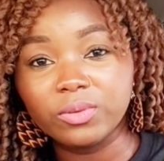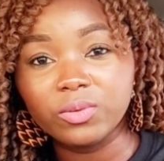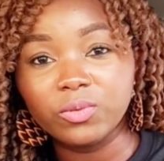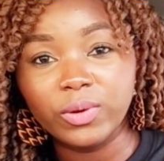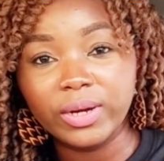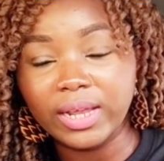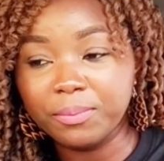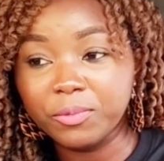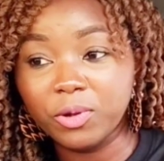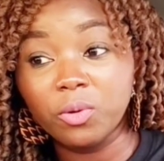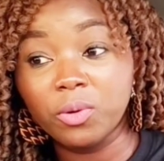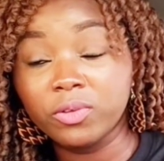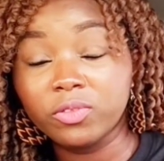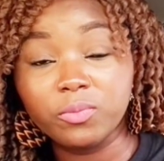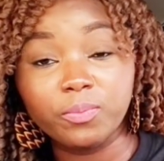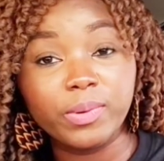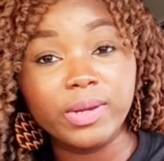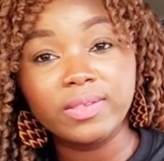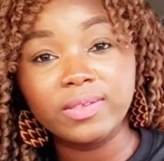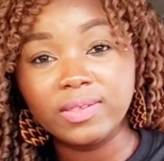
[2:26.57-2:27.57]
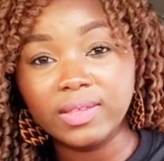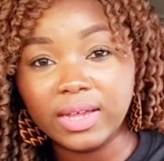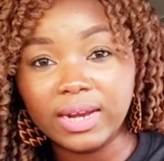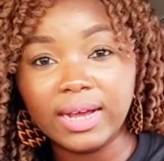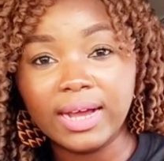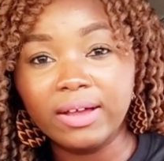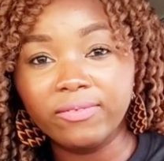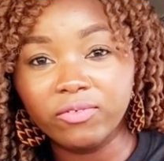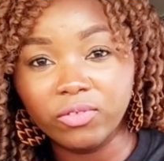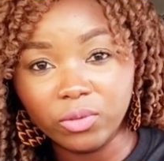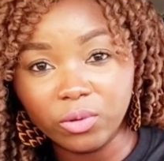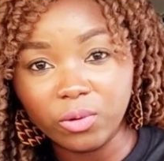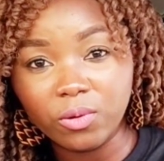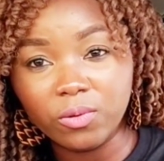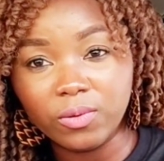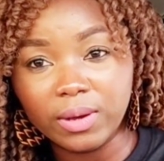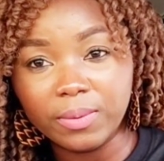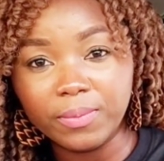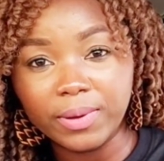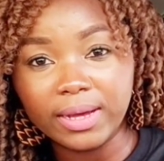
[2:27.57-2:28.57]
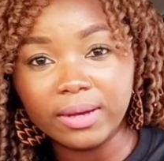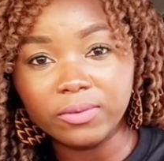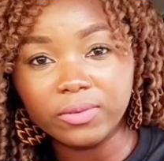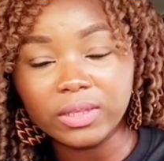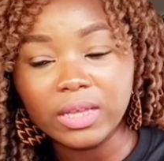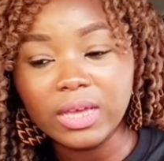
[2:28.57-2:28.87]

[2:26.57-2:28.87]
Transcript: when I'm going to places that I have no clue about.